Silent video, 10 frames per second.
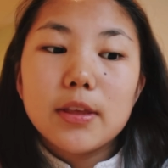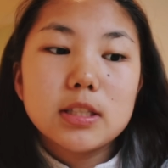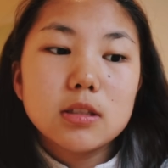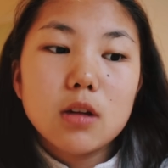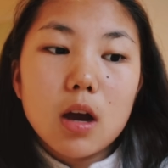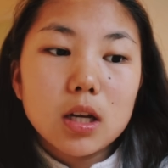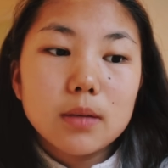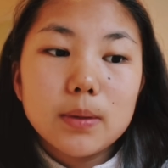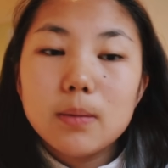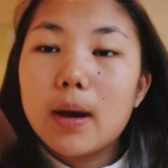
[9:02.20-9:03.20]
This is not
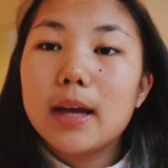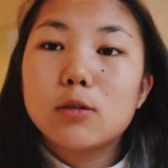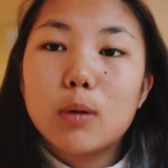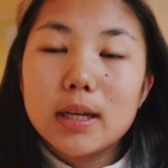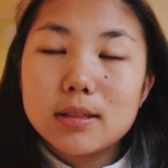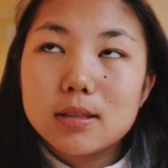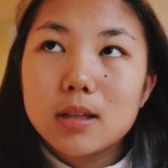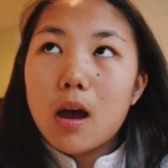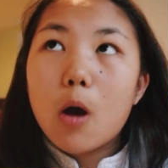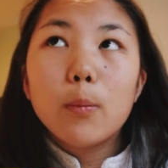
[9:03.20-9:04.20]
gonna be my
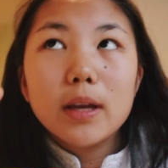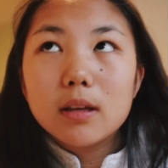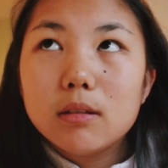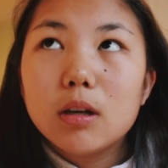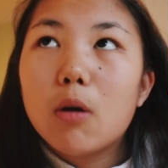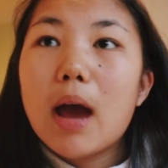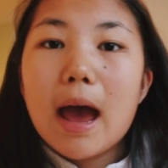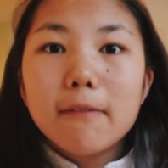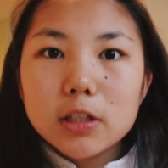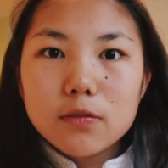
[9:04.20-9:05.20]
twice a week, you know,
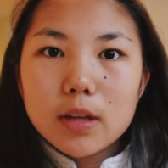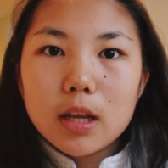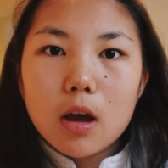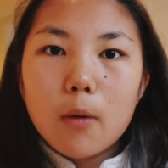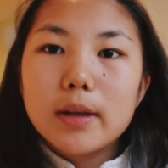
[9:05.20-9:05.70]
average video.